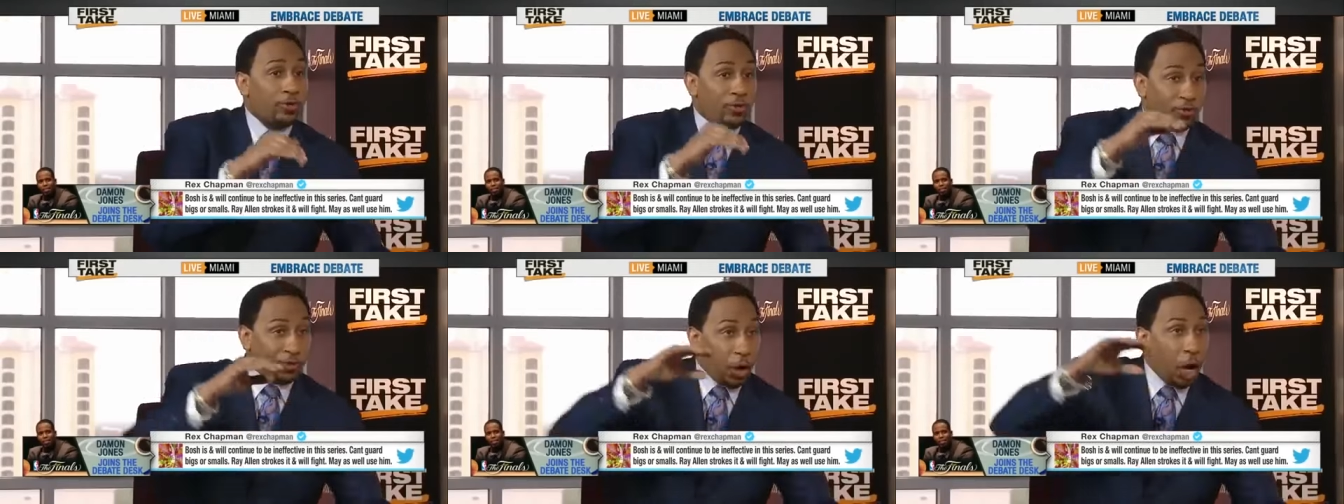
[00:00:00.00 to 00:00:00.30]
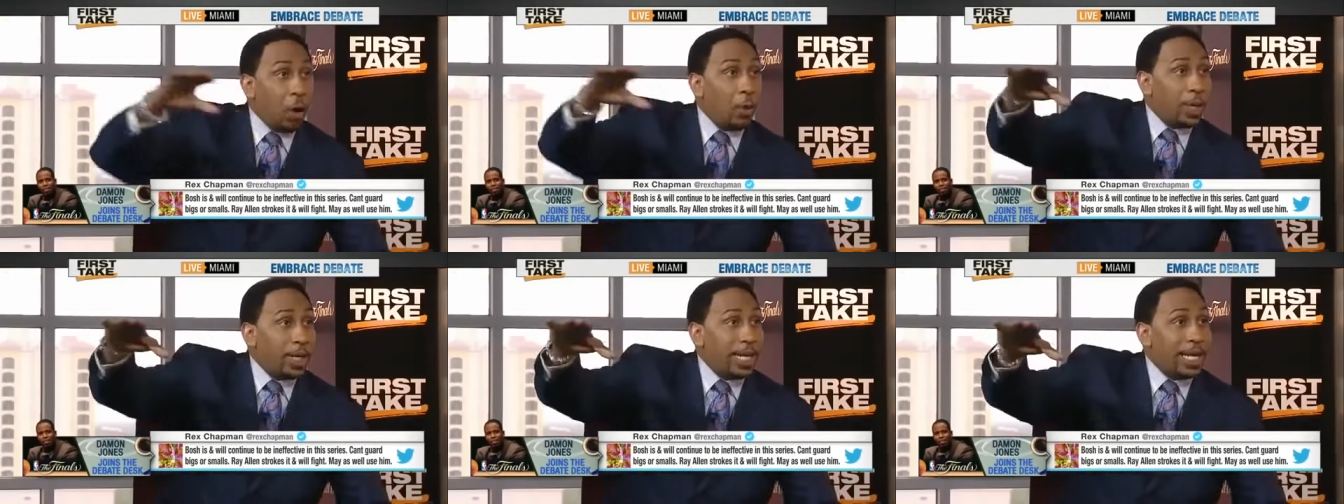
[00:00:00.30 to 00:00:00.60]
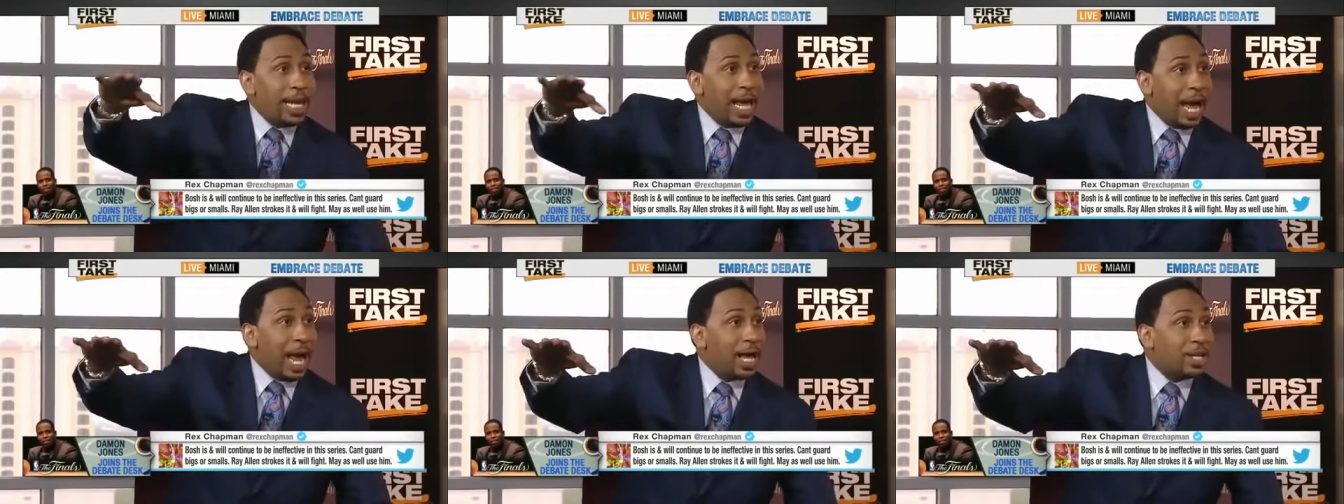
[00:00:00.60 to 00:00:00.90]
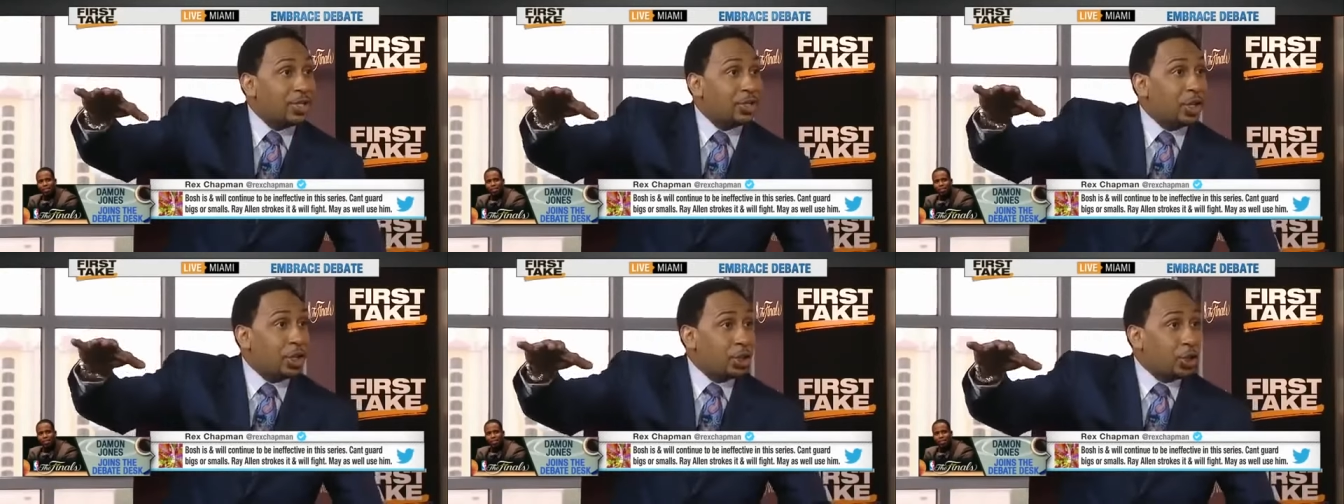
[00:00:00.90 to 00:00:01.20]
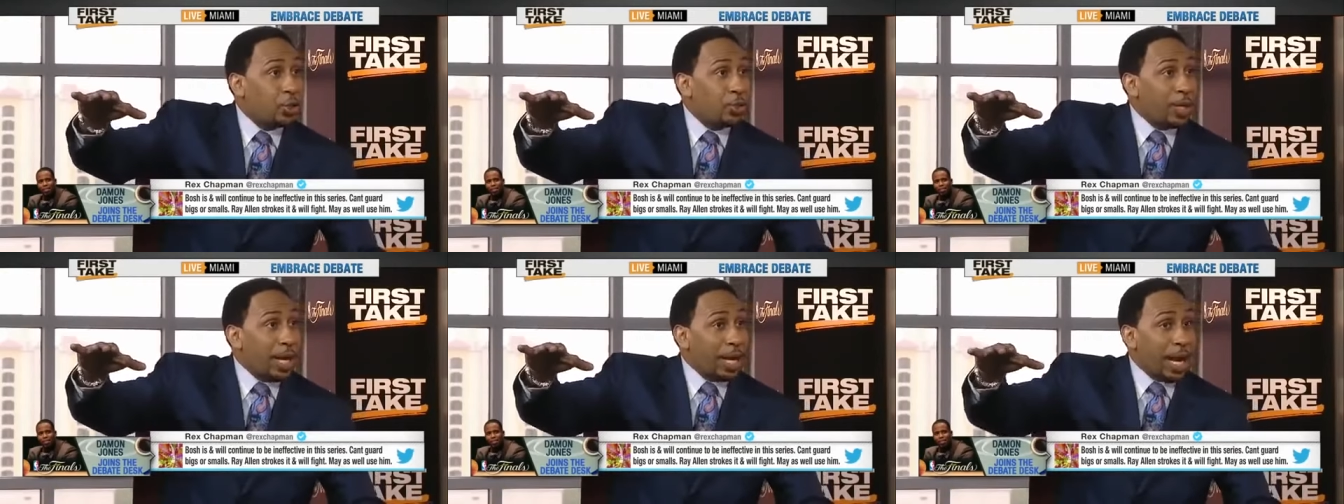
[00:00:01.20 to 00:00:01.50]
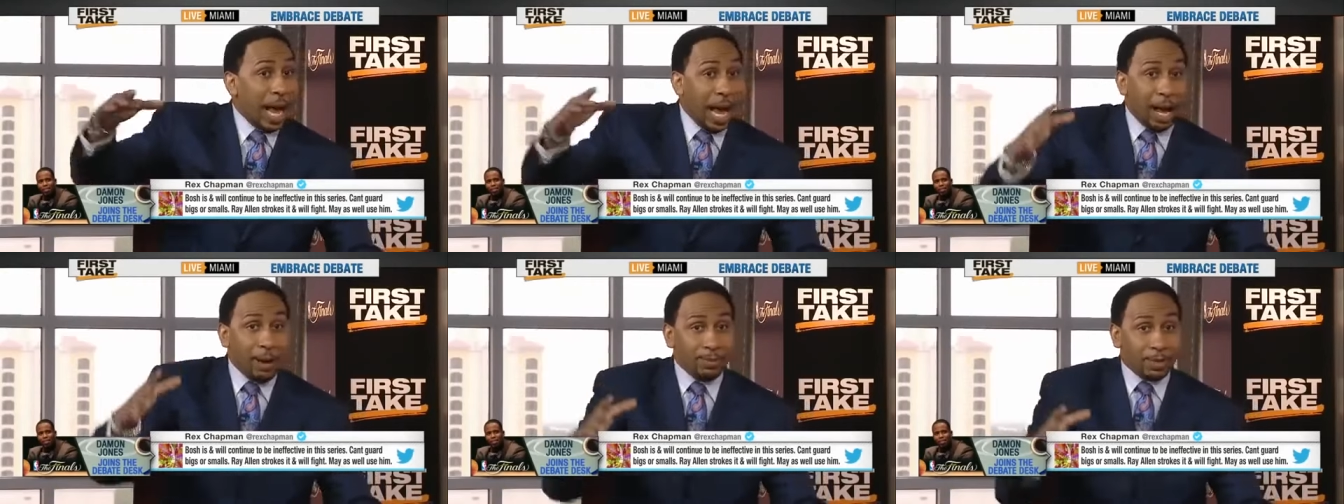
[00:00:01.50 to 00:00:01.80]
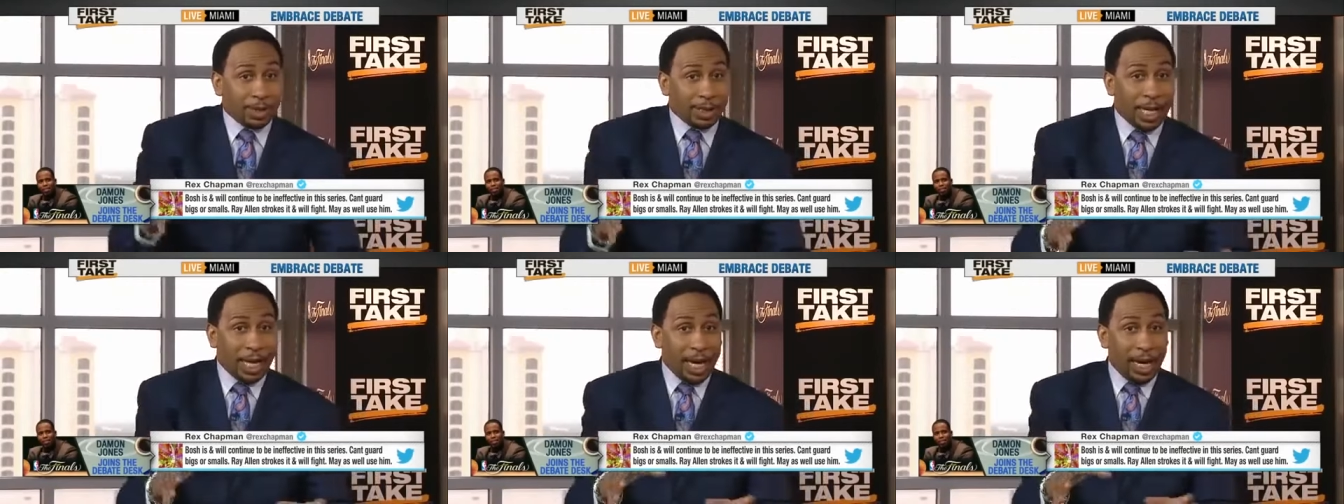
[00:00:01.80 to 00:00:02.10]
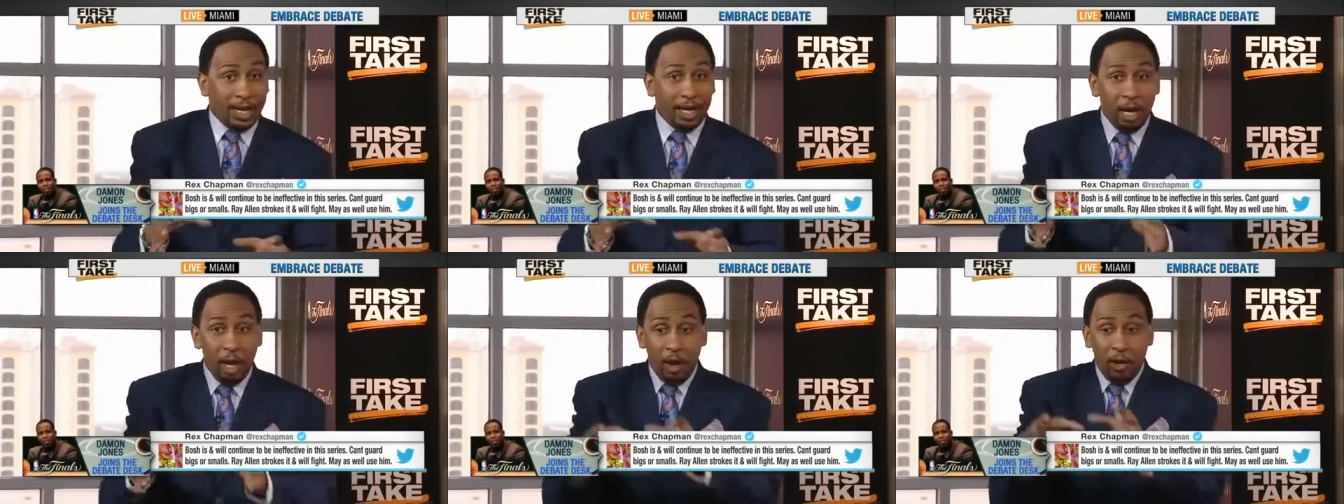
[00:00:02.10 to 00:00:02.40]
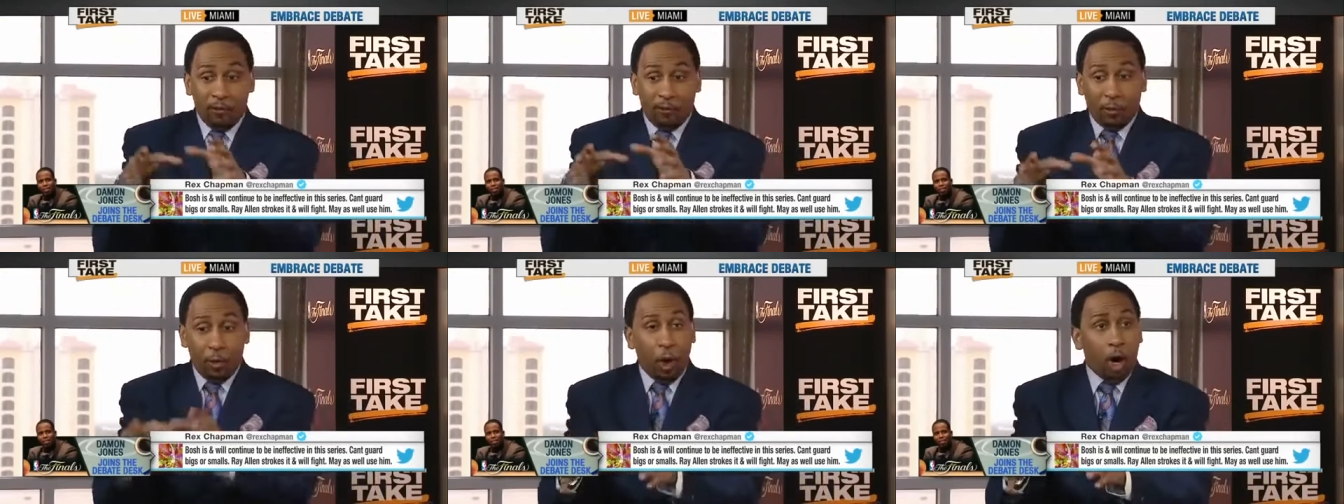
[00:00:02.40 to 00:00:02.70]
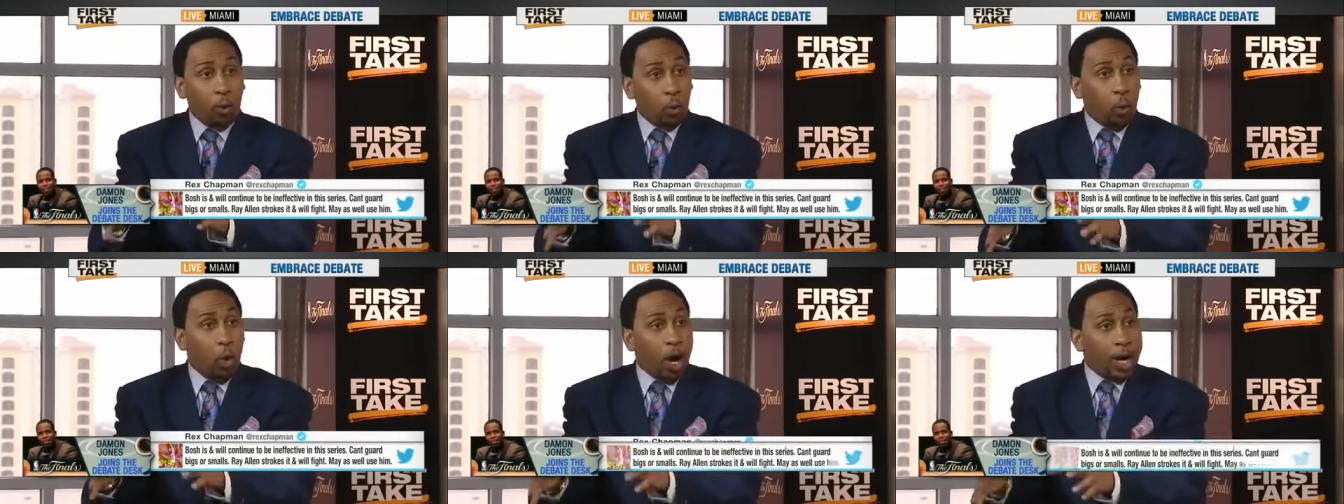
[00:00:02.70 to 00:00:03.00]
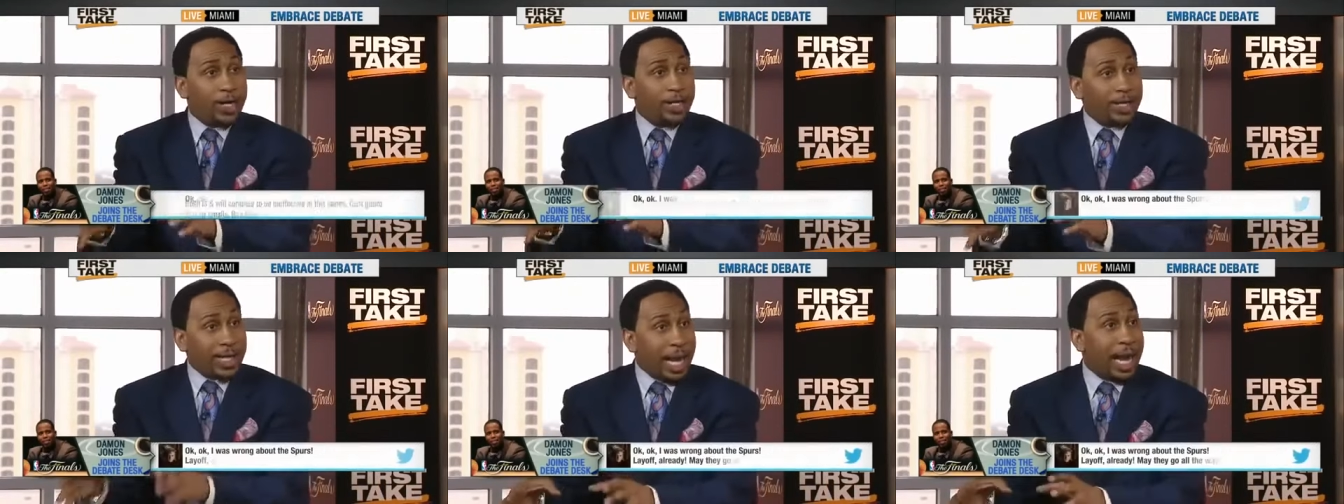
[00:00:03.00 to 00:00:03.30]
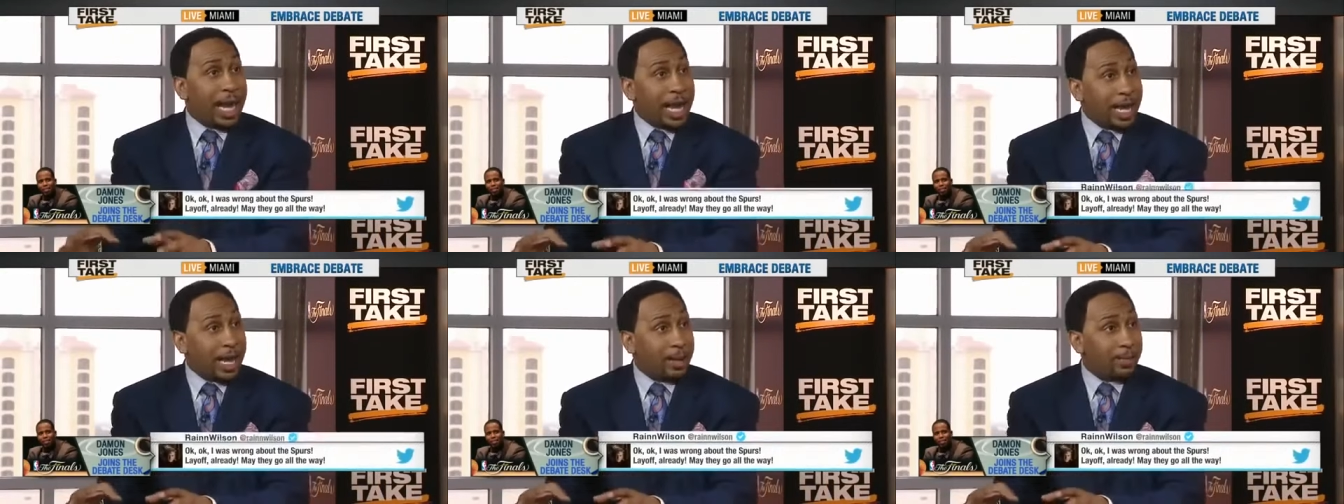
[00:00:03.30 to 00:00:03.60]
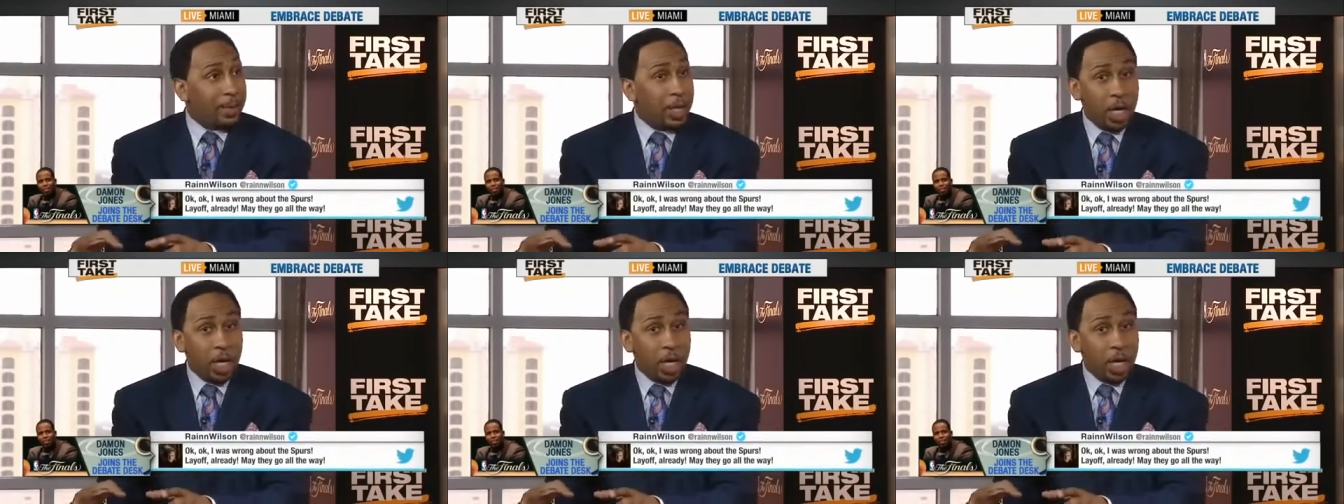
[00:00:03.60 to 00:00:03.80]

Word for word: forward he has to do that. I'm saying for one game,